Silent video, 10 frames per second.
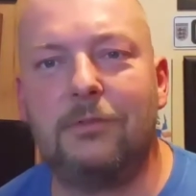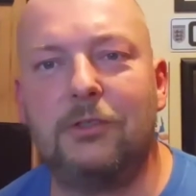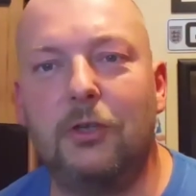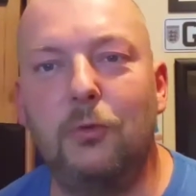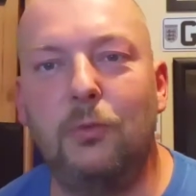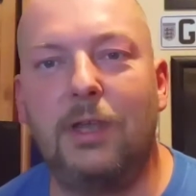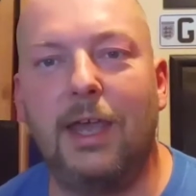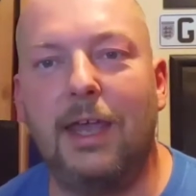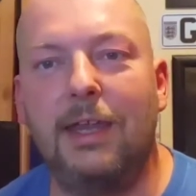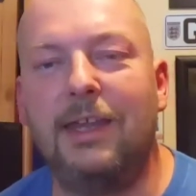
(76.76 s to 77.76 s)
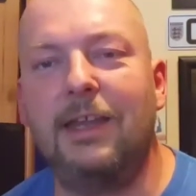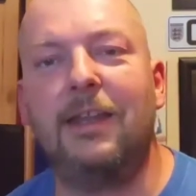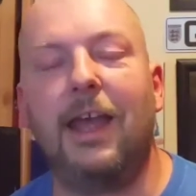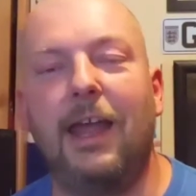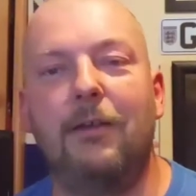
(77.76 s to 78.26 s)
2K in
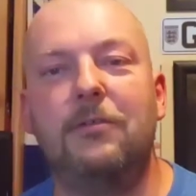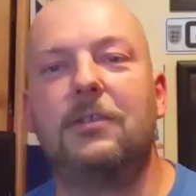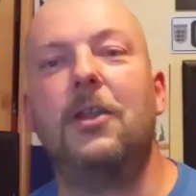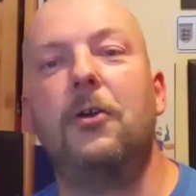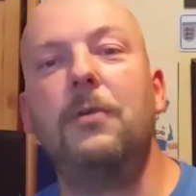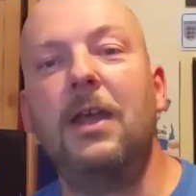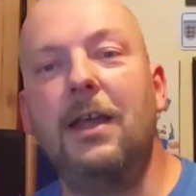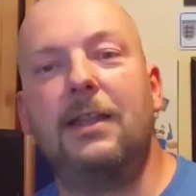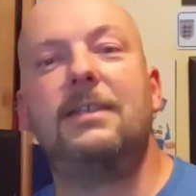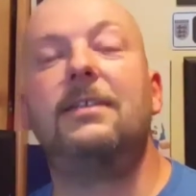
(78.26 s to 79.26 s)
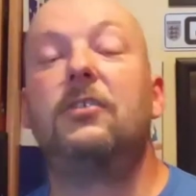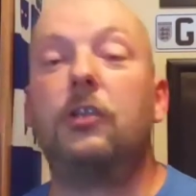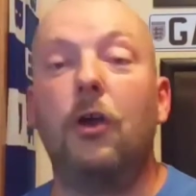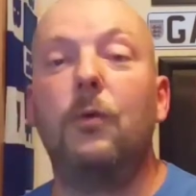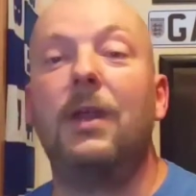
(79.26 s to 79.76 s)
the house. No, this is
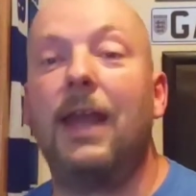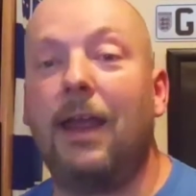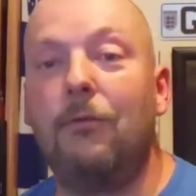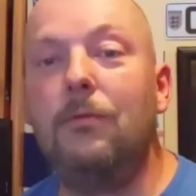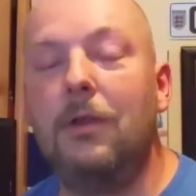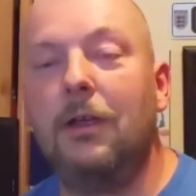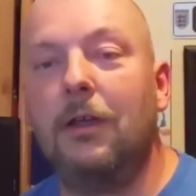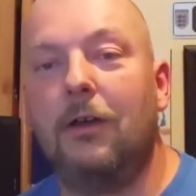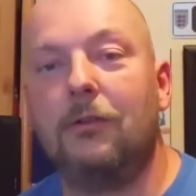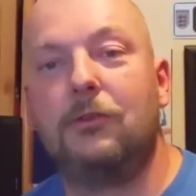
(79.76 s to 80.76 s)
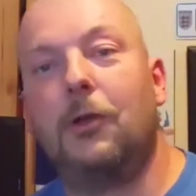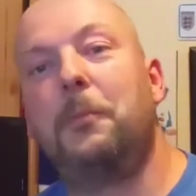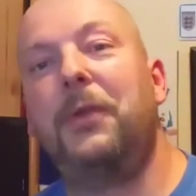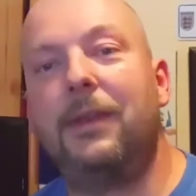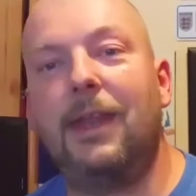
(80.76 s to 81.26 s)
going out on
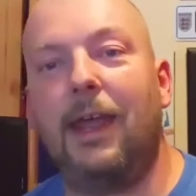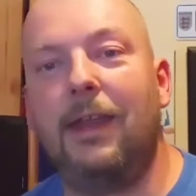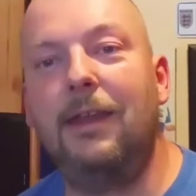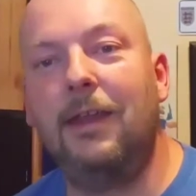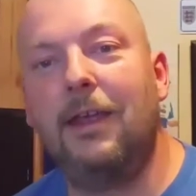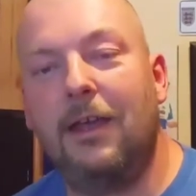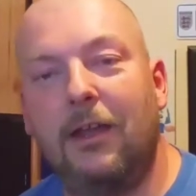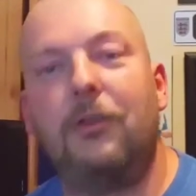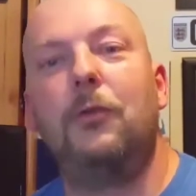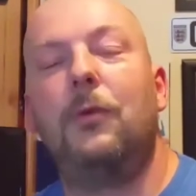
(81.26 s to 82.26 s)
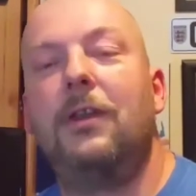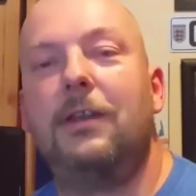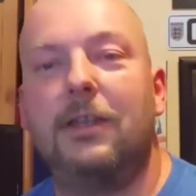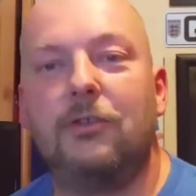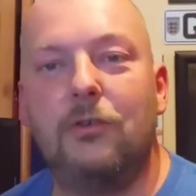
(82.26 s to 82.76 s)
top of your day and doing
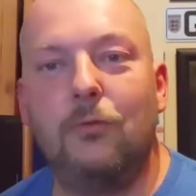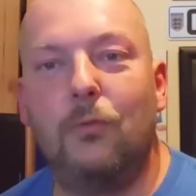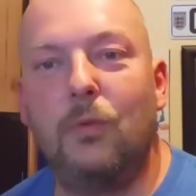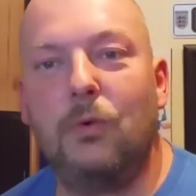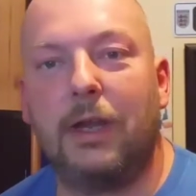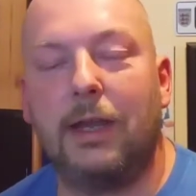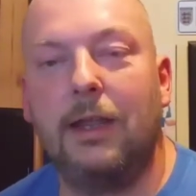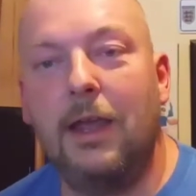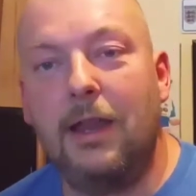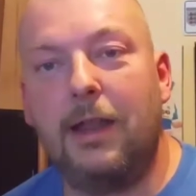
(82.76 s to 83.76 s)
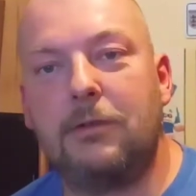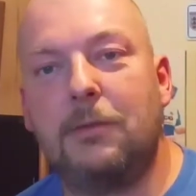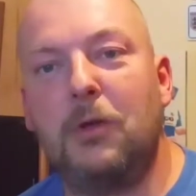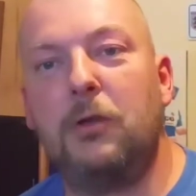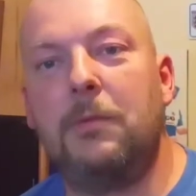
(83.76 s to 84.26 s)
additional walking. Now, to
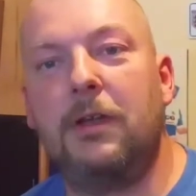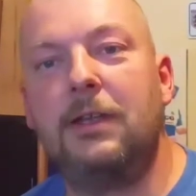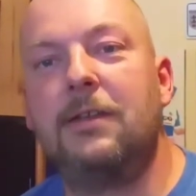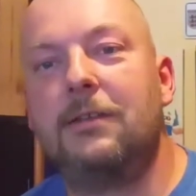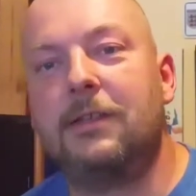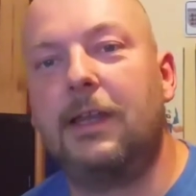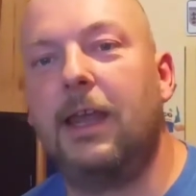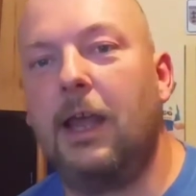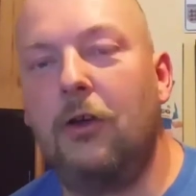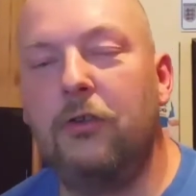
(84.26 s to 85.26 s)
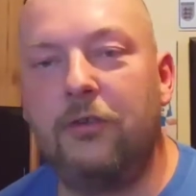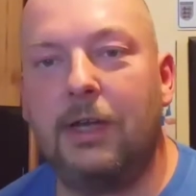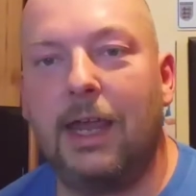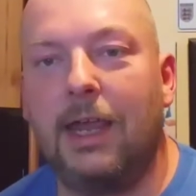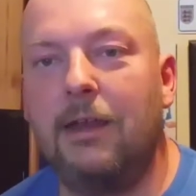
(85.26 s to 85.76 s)
my mind, to get that
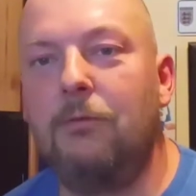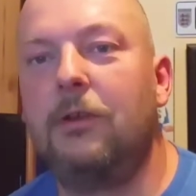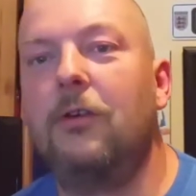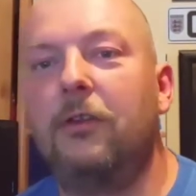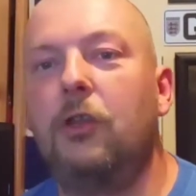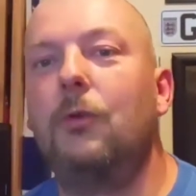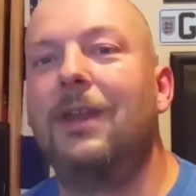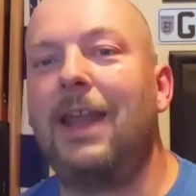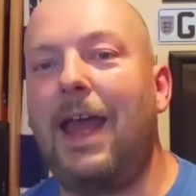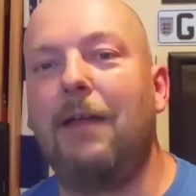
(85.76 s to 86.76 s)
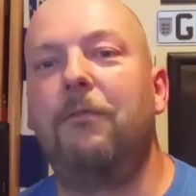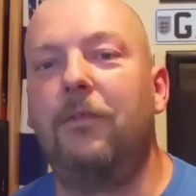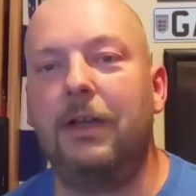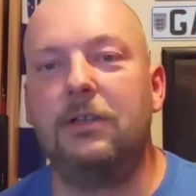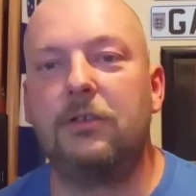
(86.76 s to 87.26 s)
100K, we've got to do an
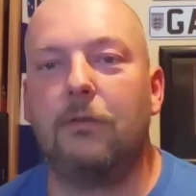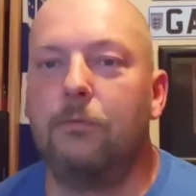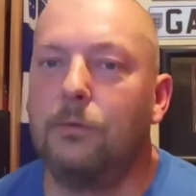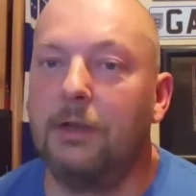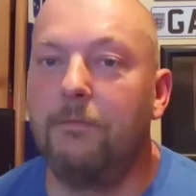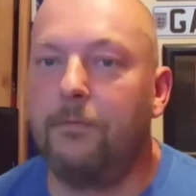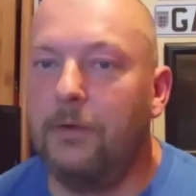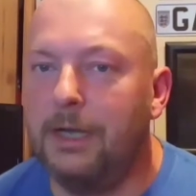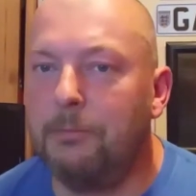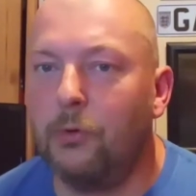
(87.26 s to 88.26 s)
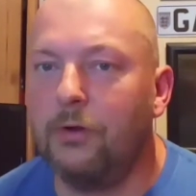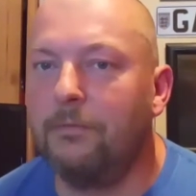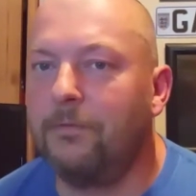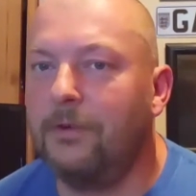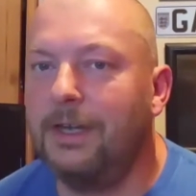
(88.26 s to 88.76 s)
average of walking
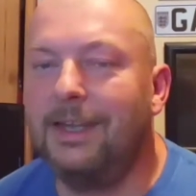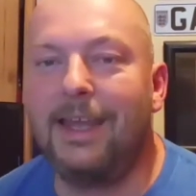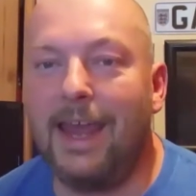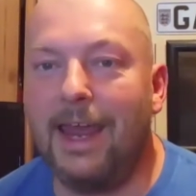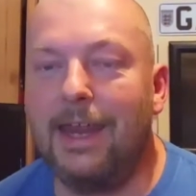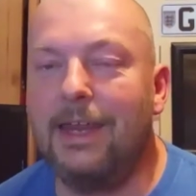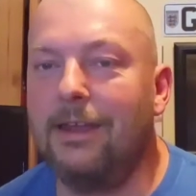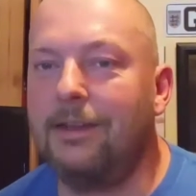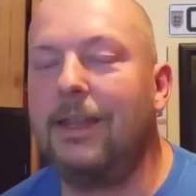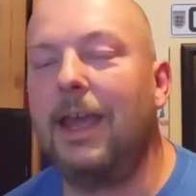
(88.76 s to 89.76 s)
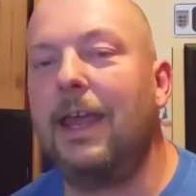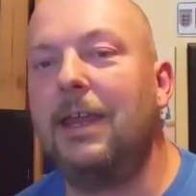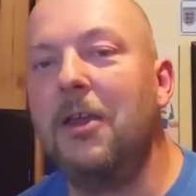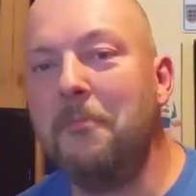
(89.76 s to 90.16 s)
3.3K a day,